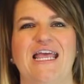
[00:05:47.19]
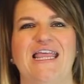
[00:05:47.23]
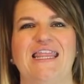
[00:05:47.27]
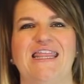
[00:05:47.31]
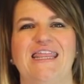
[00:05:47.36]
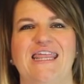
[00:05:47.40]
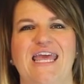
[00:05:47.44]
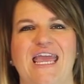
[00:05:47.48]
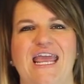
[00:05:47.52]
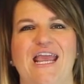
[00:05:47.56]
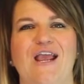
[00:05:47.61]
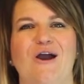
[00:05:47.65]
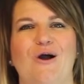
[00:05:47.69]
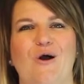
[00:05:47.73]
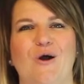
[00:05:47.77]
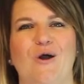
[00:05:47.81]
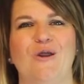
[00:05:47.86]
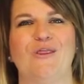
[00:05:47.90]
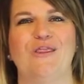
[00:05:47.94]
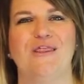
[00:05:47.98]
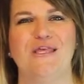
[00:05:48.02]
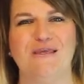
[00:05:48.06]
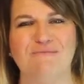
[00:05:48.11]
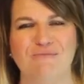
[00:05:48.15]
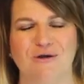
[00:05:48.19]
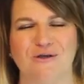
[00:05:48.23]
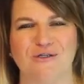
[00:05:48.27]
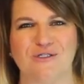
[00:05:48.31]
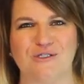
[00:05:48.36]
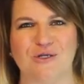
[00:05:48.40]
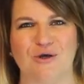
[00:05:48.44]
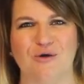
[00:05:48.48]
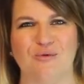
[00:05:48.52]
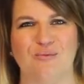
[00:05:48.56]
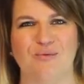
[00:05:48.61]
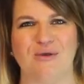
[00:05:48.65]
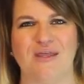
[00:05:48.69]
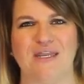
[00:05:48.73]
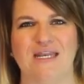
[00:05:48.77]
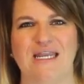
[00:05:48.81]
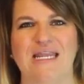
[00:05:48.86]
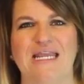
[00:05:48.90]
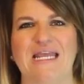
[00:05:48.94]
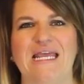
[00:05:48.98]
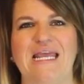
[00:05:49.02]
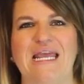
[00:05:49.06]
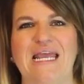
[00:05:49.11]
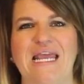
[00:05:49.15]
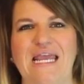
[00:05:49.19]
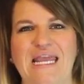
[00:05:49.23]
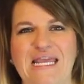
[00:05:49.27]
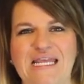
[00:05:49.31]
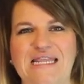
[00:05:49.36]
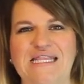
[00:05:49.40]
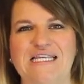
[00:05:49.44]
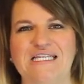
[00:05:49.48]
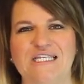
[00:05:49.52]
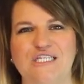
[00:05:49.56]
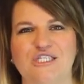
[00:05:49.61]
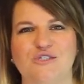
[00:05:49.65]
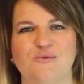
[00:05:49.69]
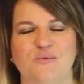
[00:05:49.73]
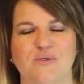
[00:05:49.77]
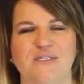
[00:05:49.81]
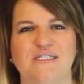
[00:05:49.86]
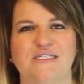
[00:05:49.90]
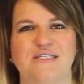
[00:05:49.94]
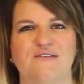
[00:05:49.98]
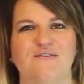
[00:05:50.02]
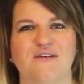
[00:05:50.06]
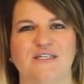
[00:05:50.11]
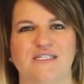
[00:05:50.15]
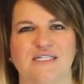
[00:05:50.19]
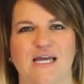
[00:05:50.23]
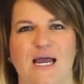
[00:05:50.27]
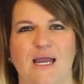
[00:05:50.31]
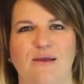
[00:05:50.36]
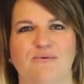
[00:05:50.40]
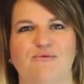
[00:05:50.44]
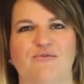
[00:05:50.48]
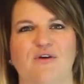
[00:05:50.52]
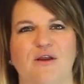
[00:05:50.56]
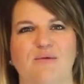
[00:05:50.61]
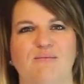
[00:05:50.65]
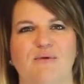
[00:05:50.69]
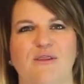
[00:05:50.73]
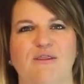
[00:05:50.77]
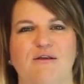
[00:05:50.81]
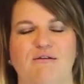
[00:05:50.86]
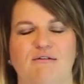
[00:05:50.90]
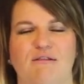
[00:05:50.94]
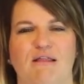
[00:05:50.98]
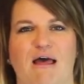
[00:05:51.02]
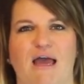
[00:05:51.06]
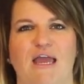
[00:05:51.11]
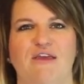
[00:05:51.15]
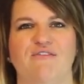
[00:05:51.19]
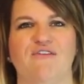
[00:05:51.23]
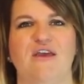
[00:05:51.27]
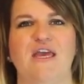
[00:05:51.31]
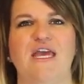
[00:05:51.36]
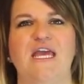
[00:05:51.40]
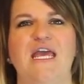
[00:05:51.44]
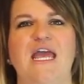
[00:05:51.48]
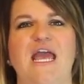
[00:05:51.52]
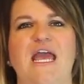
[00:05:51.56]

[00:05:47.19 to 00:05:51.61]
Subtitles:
They are the most open in this specific time frame in their life.